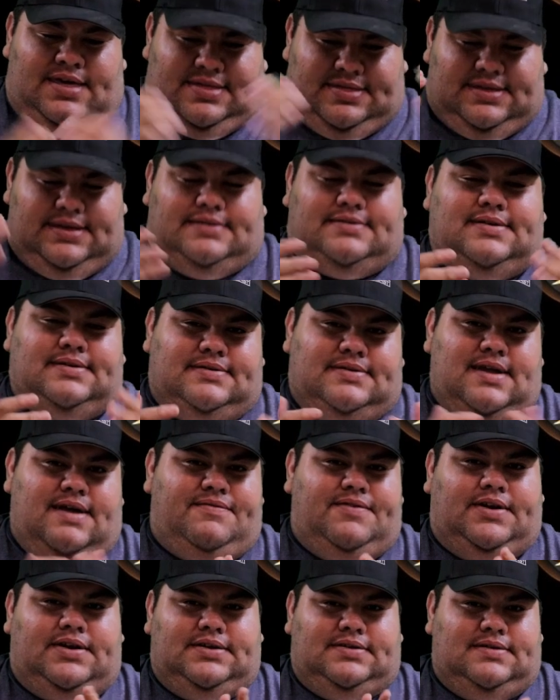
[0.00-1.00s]
this is
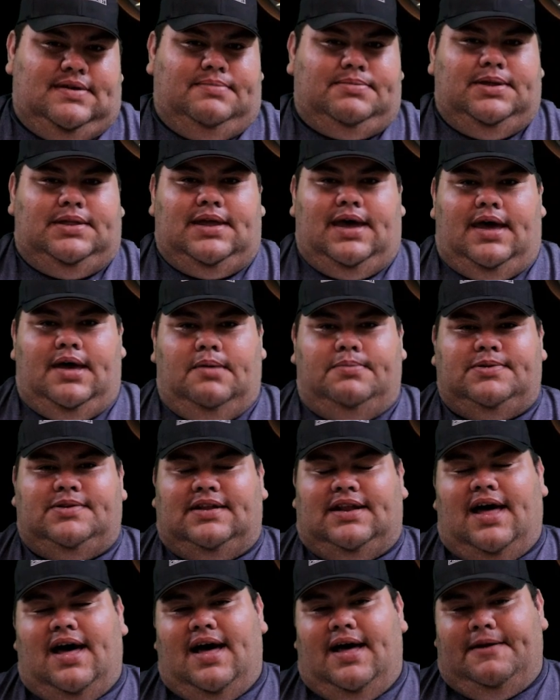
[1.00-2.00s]
definitely something that helps a
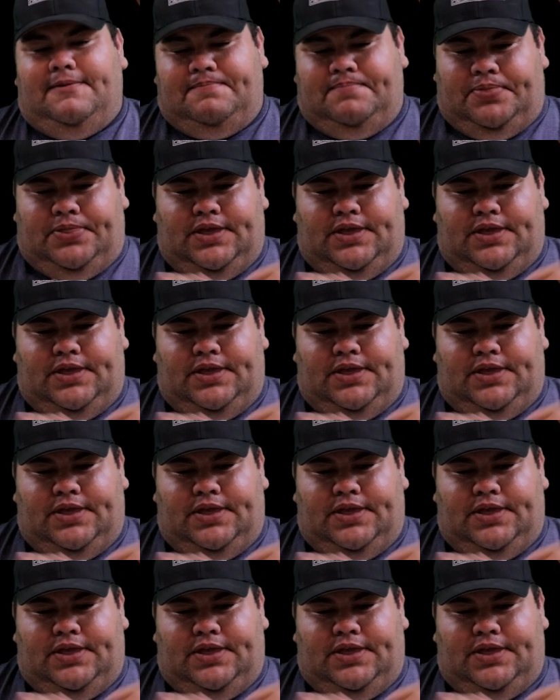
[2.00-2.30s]
lot.